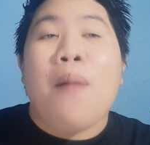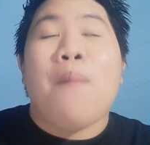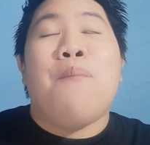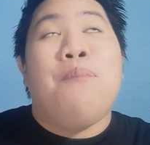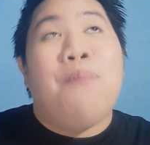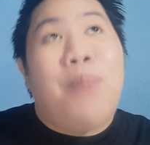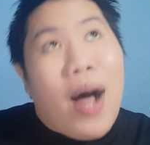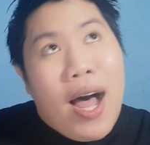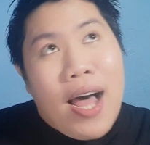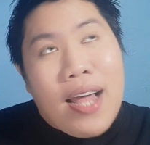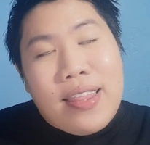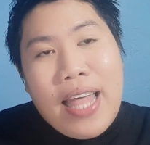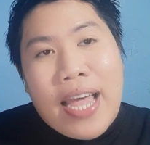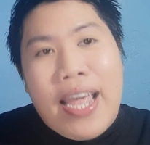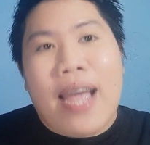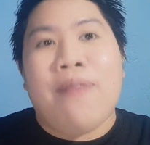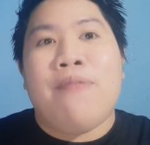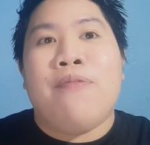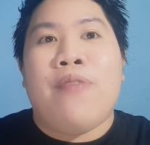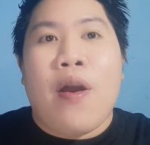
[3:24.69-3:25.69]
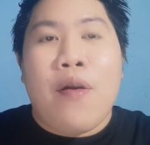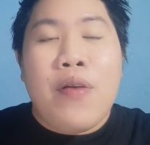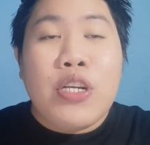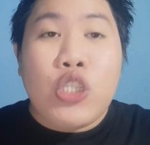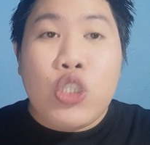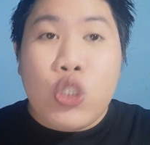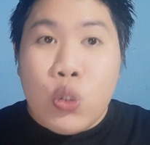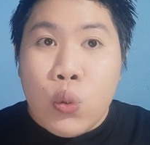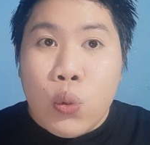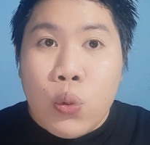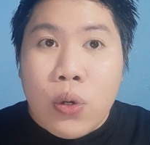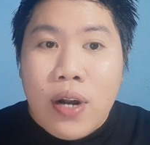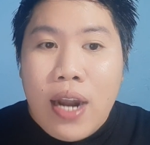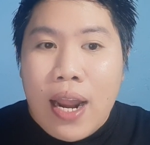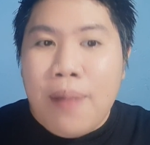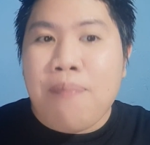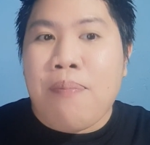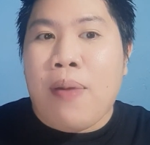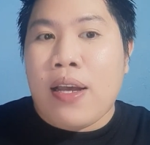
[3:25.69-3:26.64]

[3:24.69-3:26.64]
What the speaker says: But I am very sure and